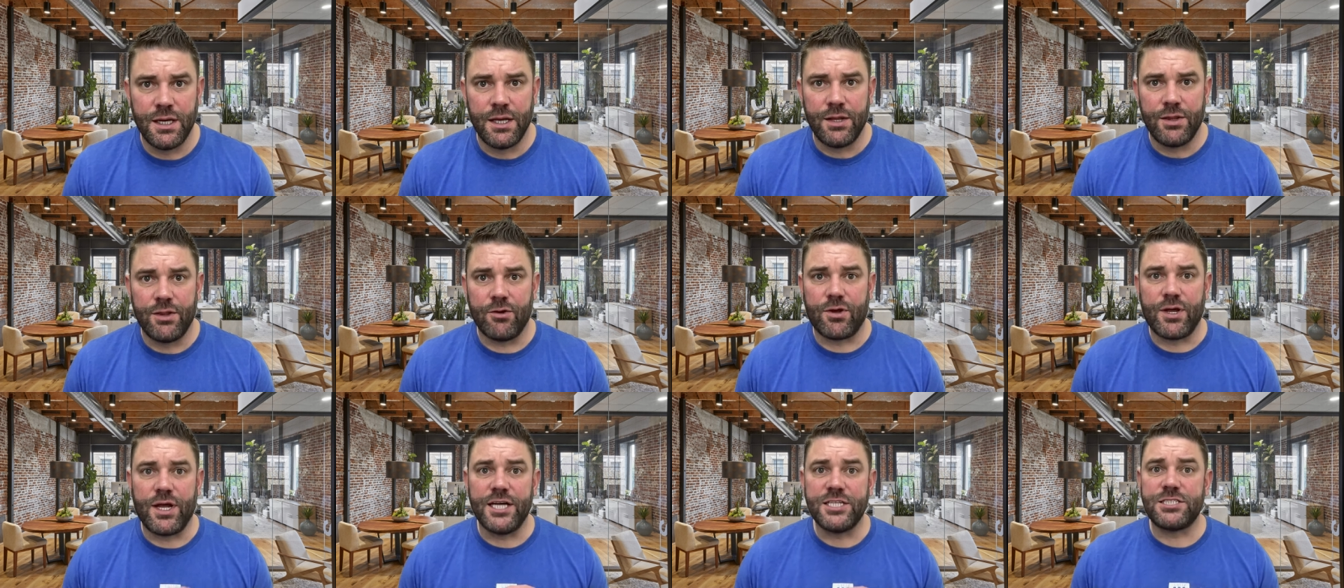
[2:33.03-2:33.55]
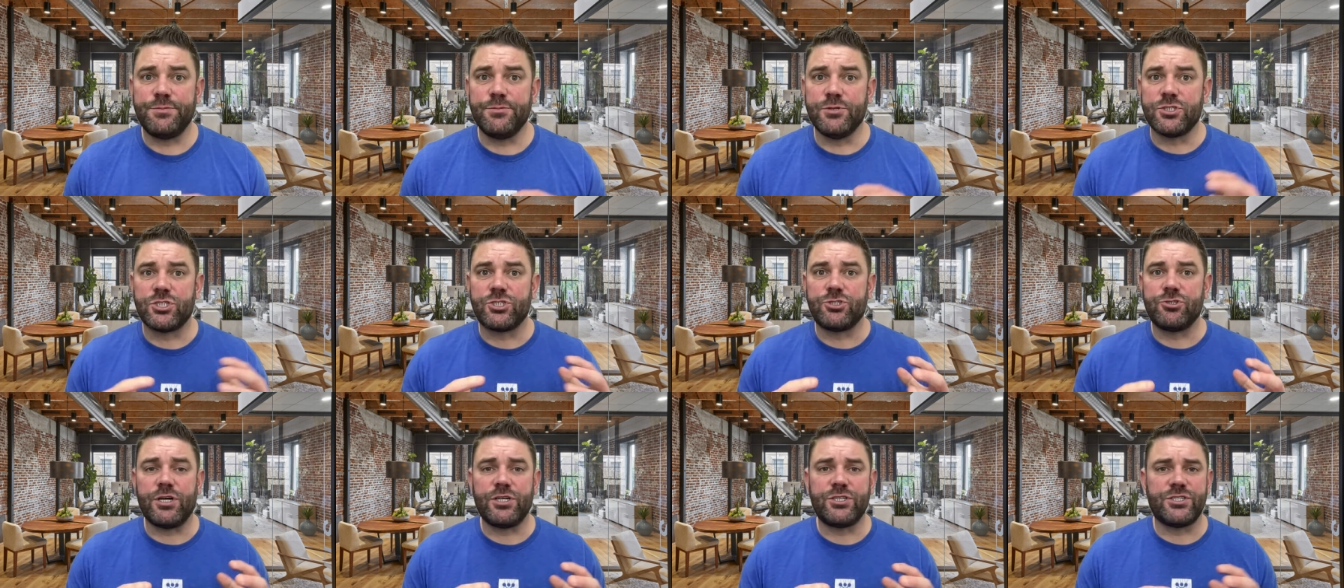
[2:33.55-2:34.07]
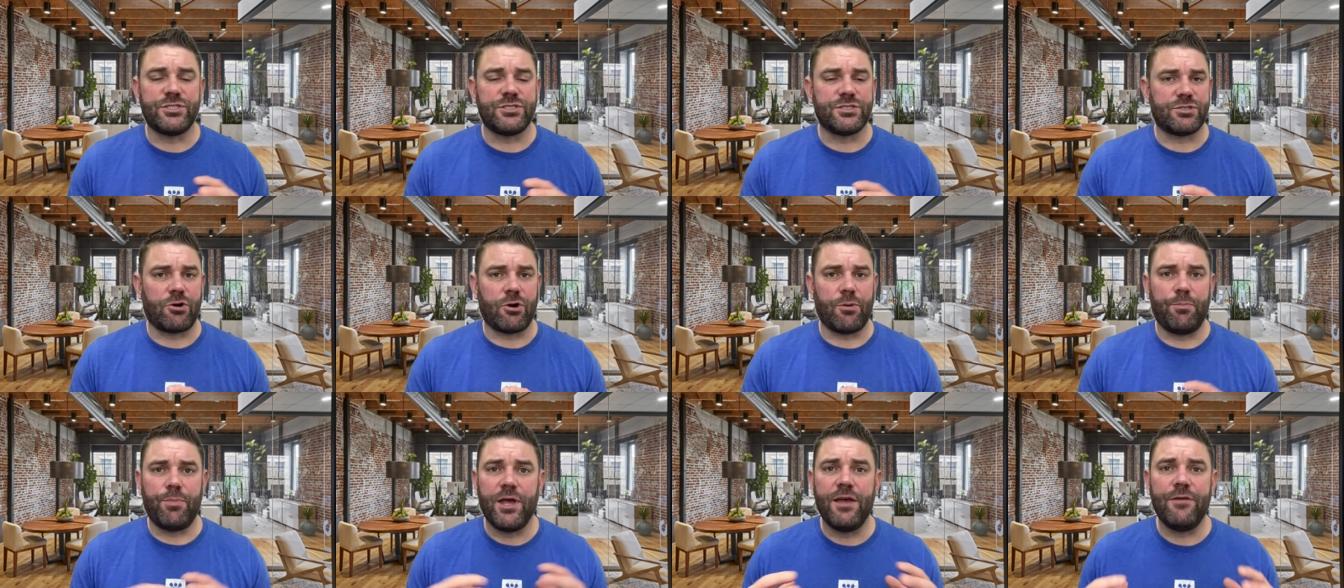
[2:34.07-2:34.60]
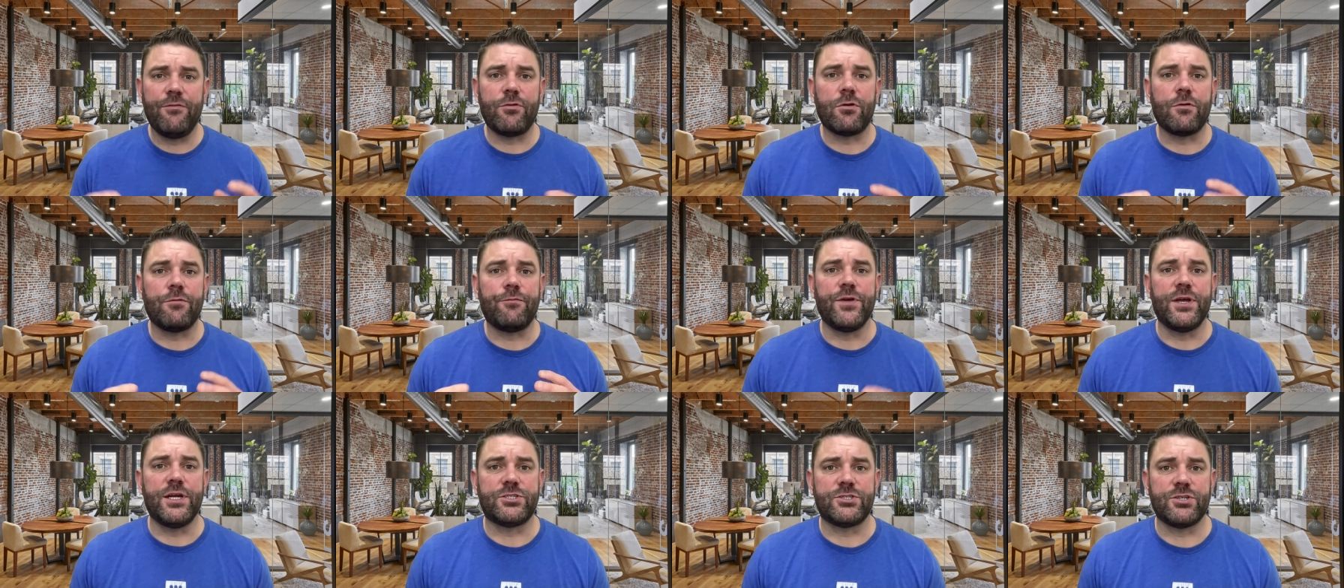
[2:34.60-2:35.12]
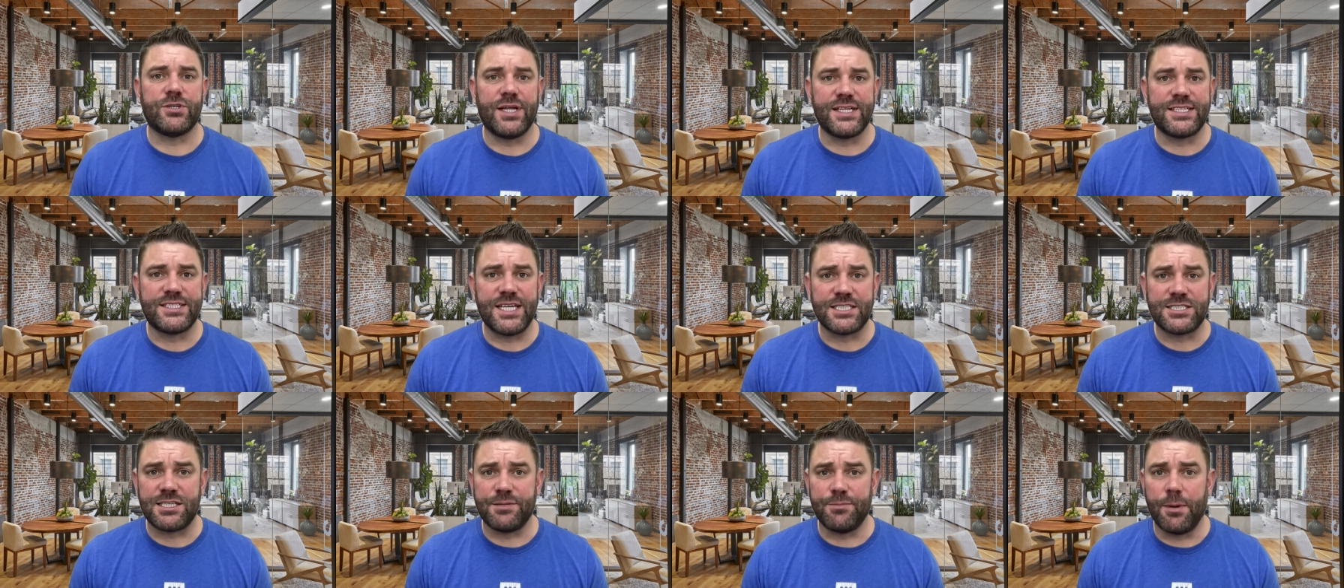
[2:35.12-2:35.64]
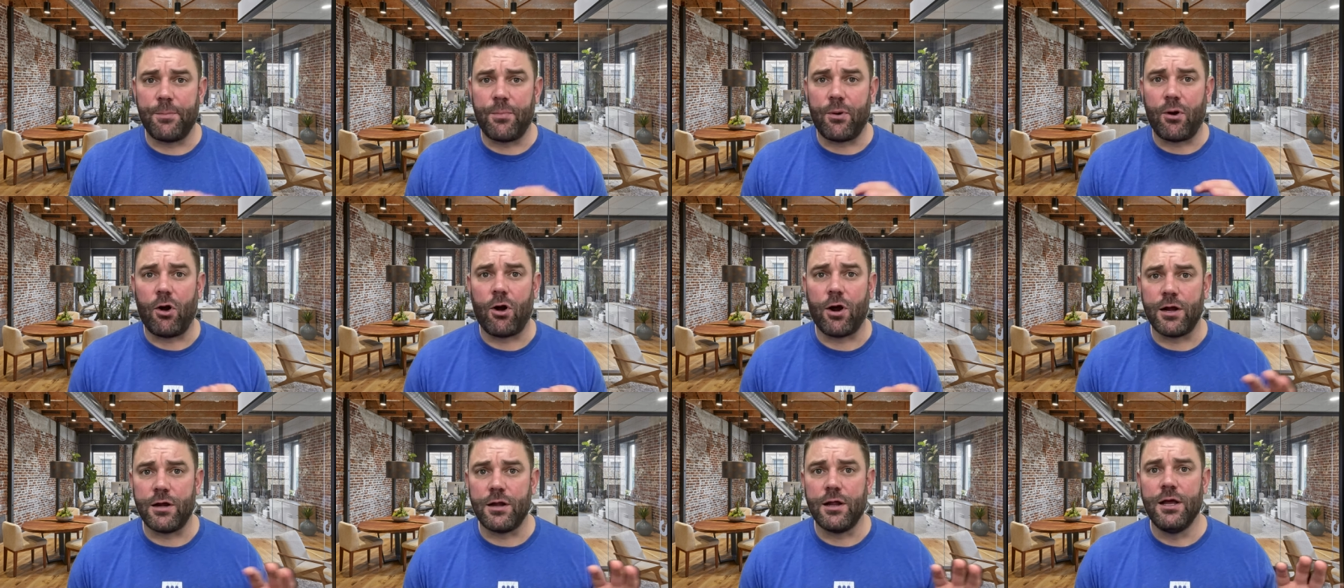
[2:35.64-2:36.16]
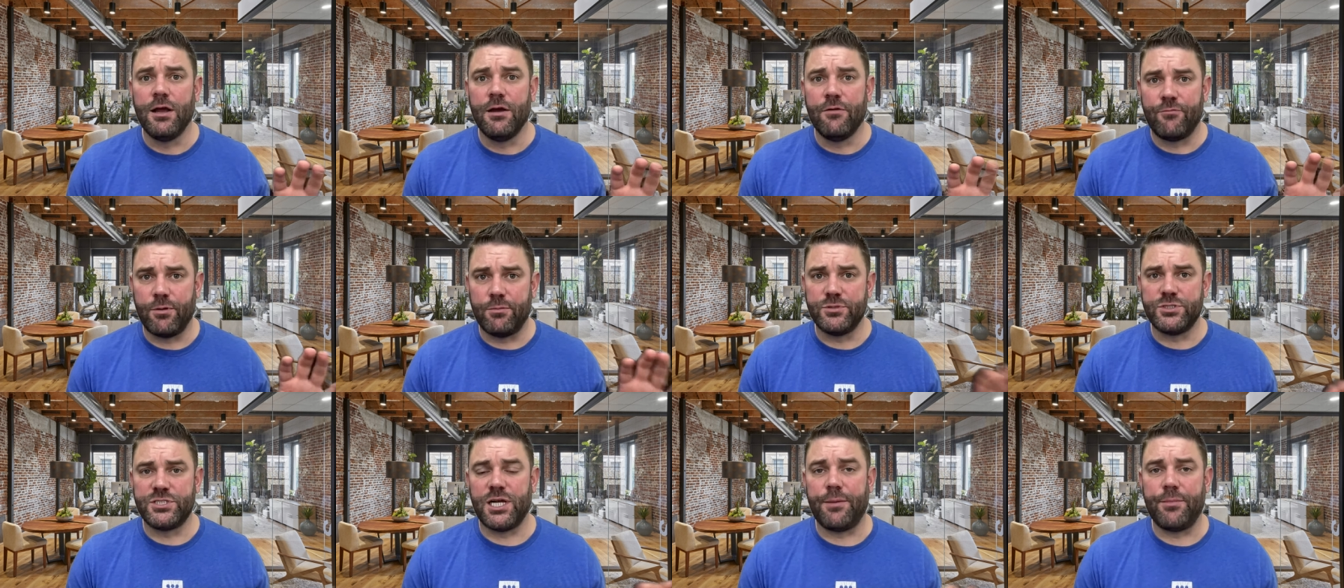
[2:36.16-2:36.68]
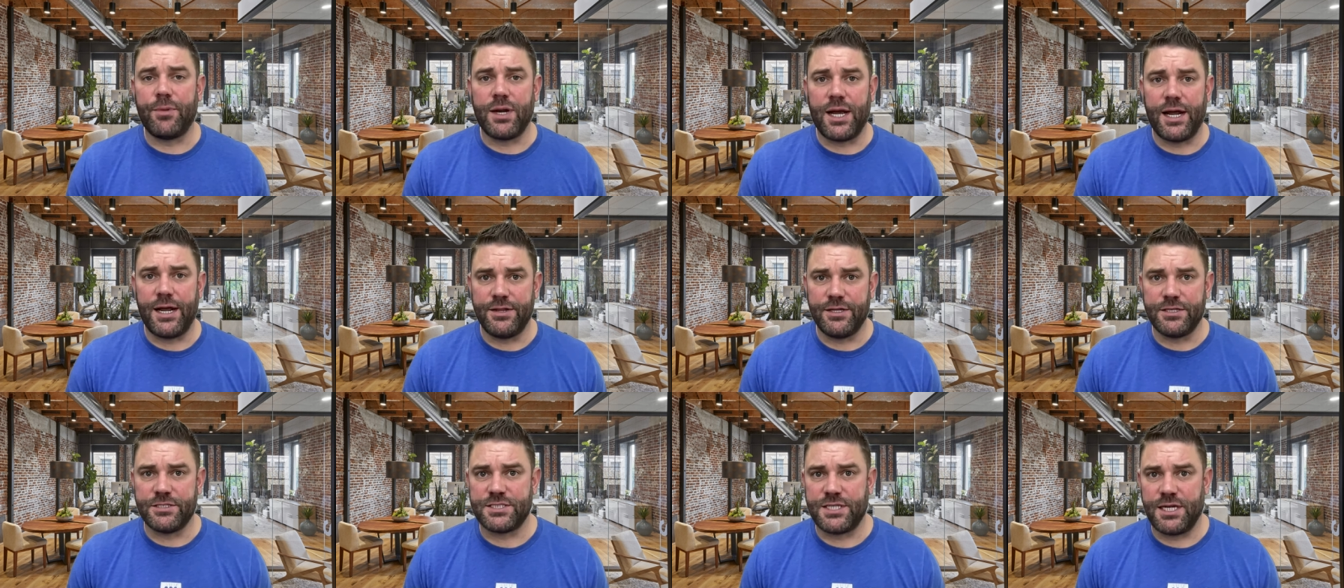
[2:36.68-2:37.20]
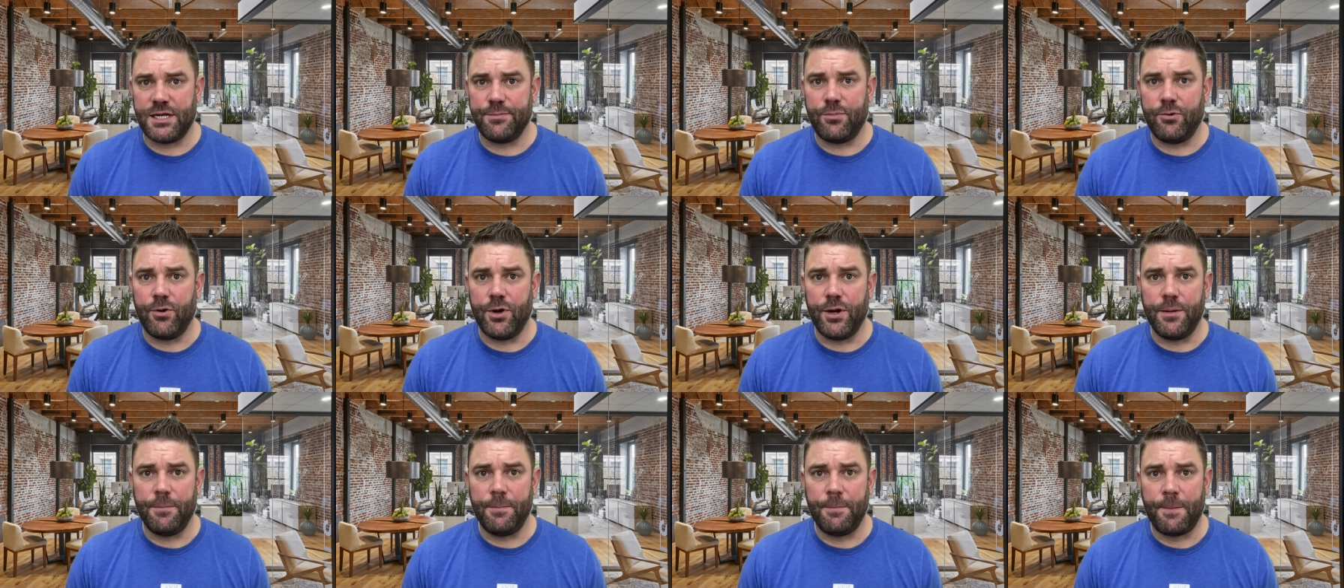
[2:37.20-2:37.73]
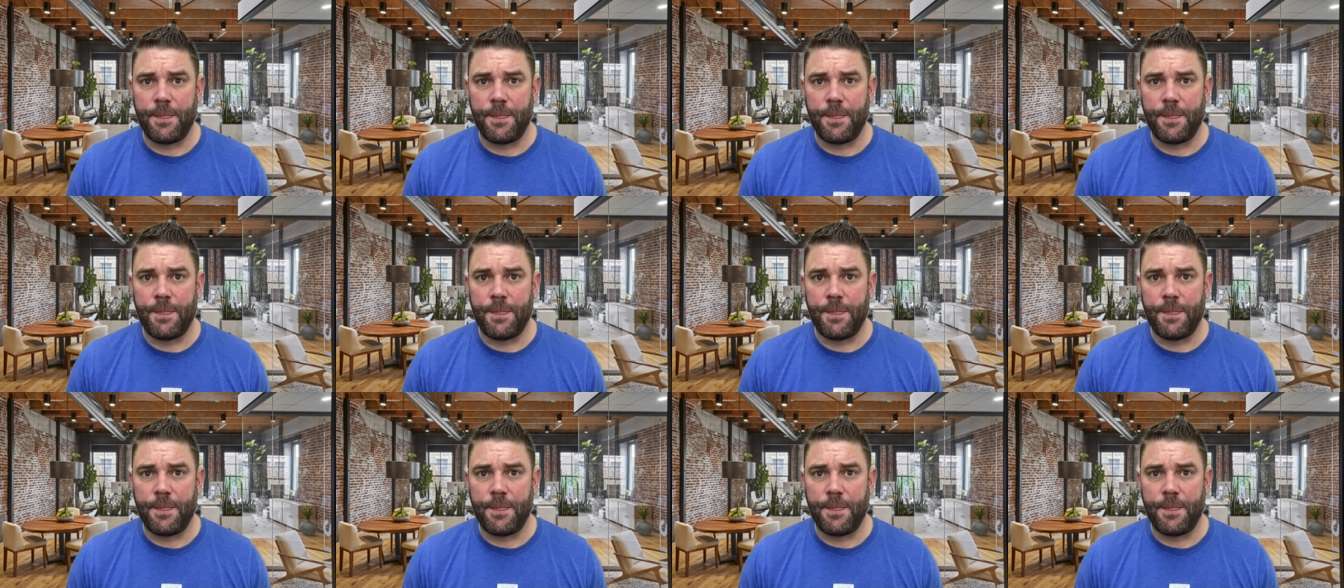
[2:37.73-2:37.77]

Their custom instructions are a pivotal feature that sets them apart from Gemini in this standpoint.